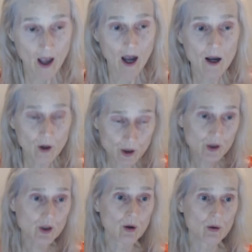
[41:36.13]
I
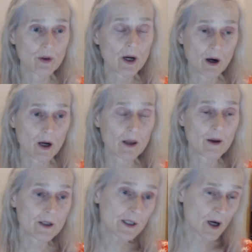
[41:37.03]
also, there,
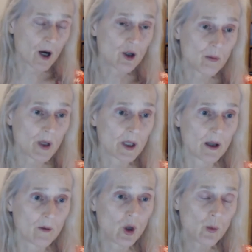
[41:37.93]
there is an argument,
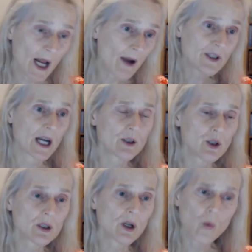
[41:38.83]
you would have to ask
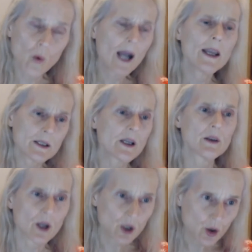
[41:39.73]
yourself, why is it
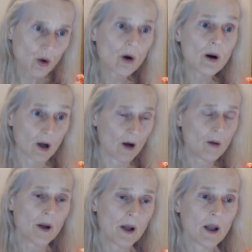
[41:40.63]
that Europe
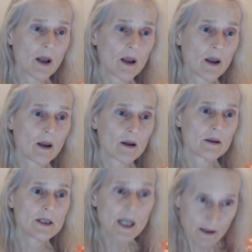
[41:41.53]

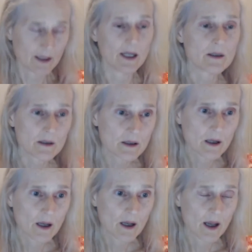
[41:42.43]
did this?
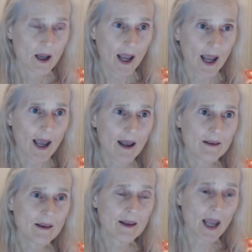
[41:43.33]

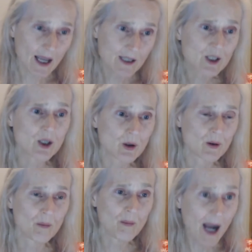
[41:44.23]
And the answer
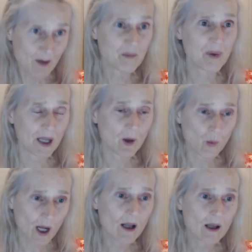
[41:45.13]
might be,
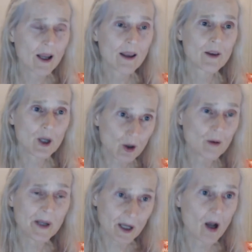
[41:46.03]
well, the
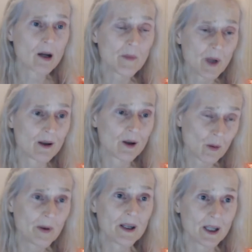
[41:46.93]
Europe economy,
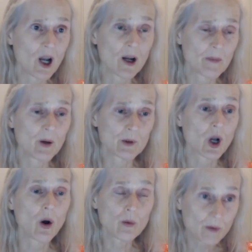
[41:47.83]
European economy was
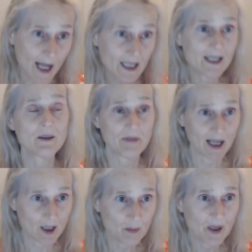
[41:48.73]
already
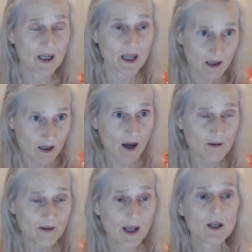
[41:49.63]
developing
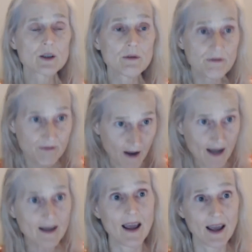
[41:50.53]
enough to
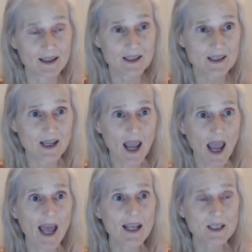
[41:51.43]
finance
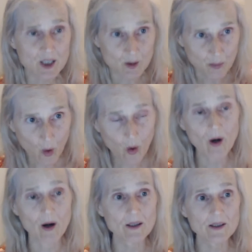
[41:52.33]
and
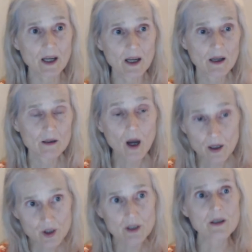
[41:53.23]
support
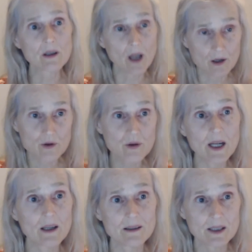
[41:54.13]
not just the long tra
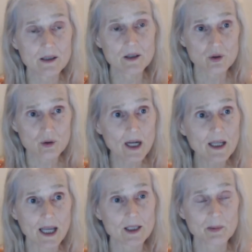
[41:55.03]
distance
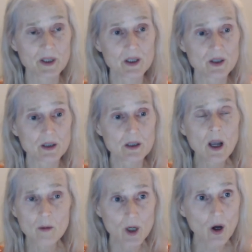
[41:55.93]
trading expeditions,
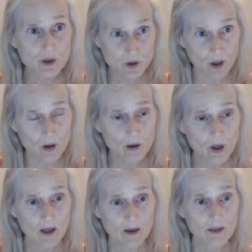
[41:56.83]
but also
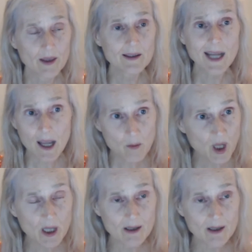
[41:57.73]
the
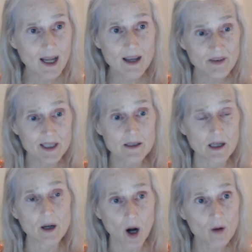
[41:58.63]
navy, navies
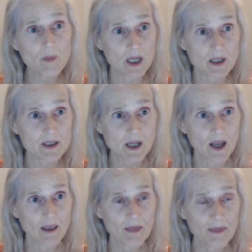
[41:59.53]
and armies
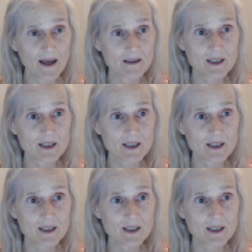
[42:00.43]
that